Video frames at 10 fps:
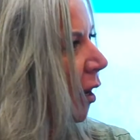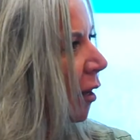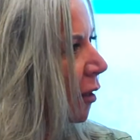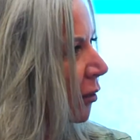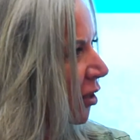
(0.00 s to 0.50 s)

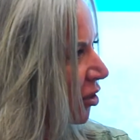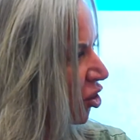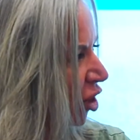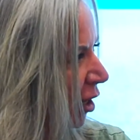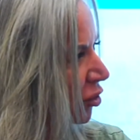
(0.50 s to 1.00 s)
And then
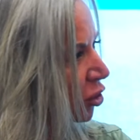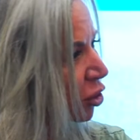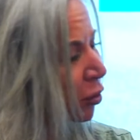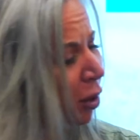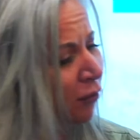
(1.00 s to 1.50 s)
things changed.
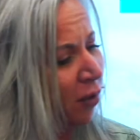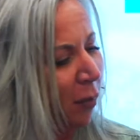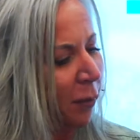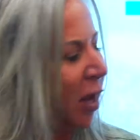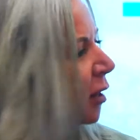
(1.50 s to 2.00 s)
As you go
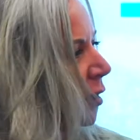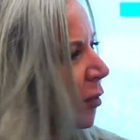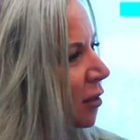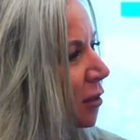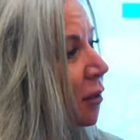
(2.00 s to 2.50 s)
from a penny
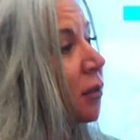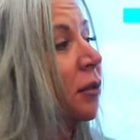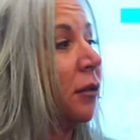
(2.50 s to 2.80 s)
business